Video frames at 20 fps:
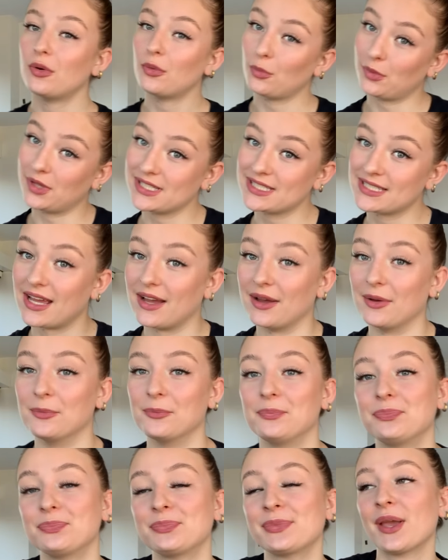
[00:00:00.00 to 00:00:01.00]
What's
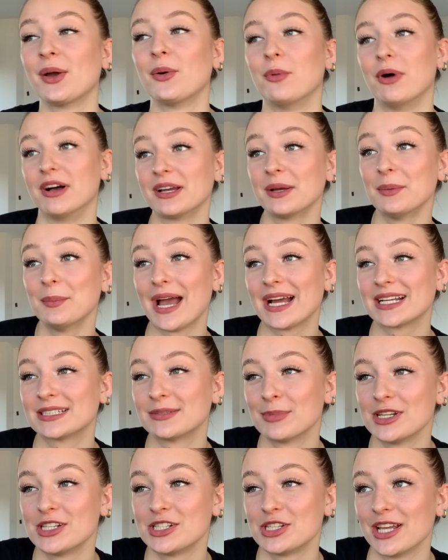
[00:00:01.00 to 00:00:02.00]
up? Welcome back
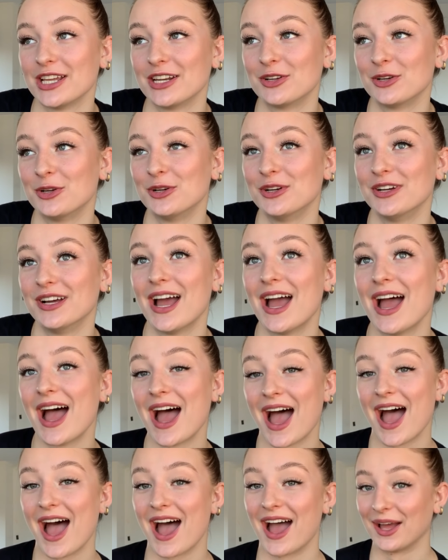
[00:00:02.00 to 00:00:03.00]
to my channel.
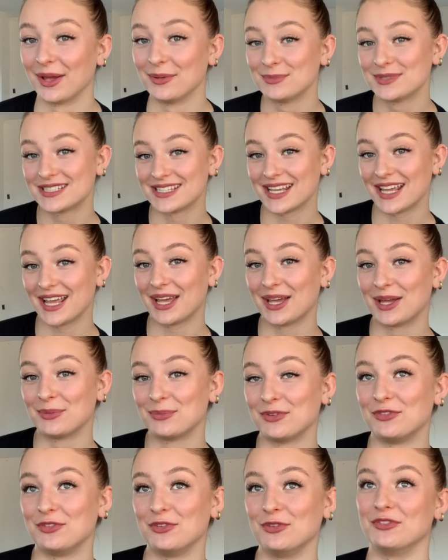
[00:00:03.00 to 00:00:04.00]
I'm
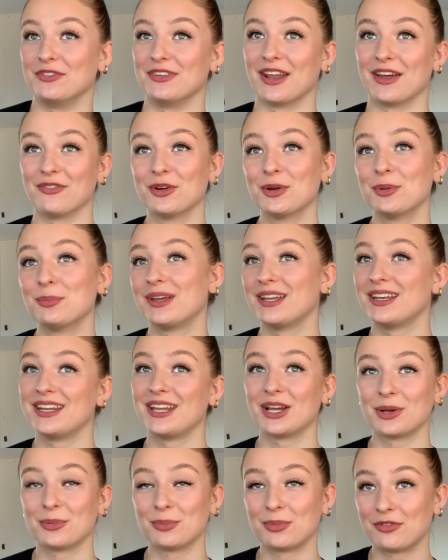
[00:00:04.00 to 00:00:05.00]
Sam. If you've never been
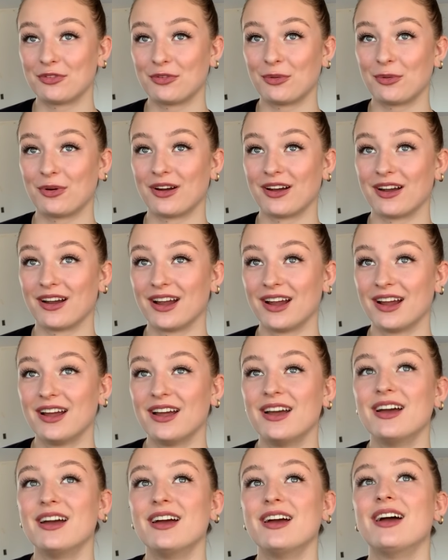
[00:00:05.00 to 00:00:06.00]
here before,
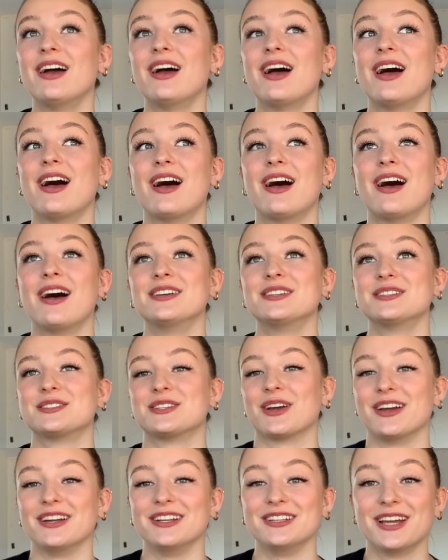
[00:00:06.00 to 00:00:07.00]

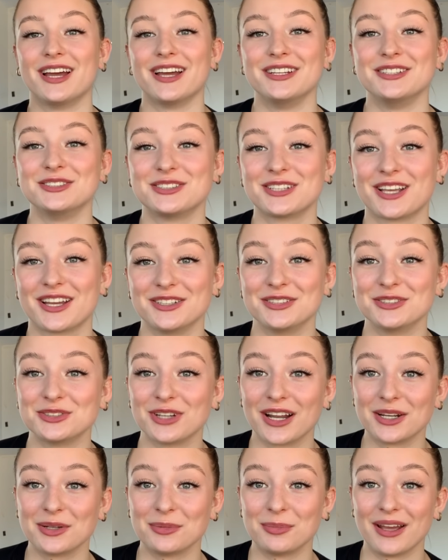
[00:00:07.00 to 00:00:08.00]
sorry, I just got
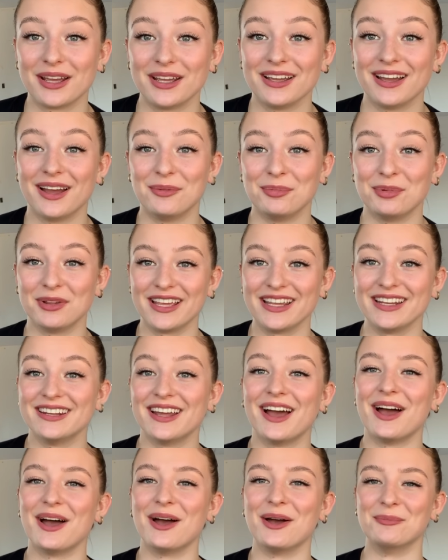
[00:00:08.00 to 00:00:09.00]
distracted by a plane.
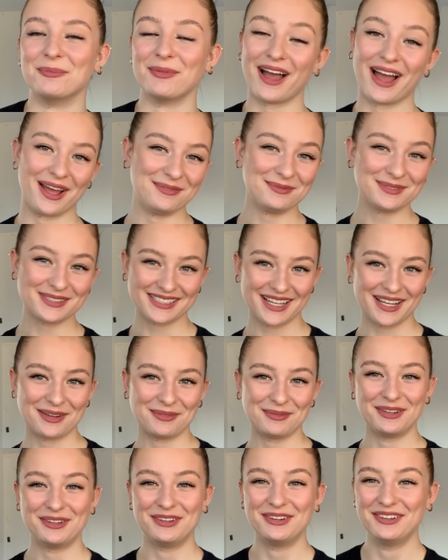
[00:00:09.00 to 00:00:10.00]
I'm
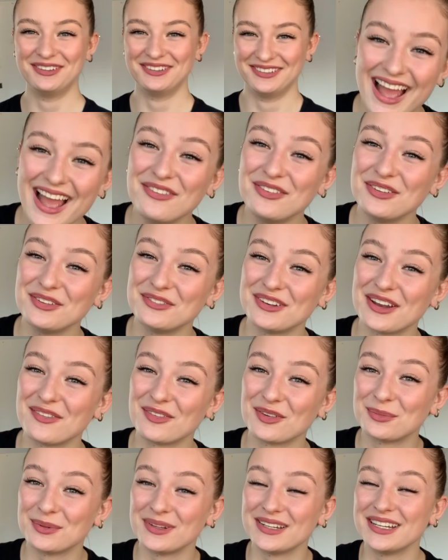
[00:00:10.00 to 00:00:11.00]
Sam. If you've
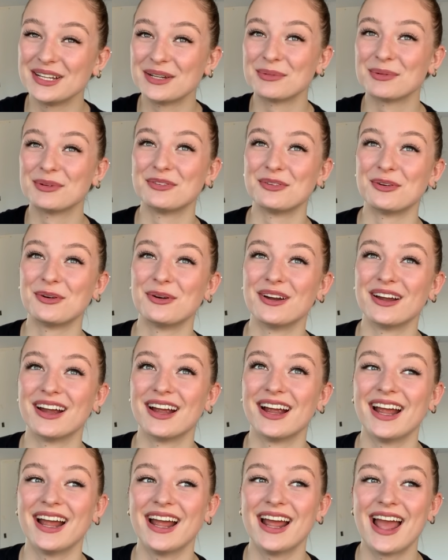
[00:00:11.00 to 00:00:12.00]
never been here before,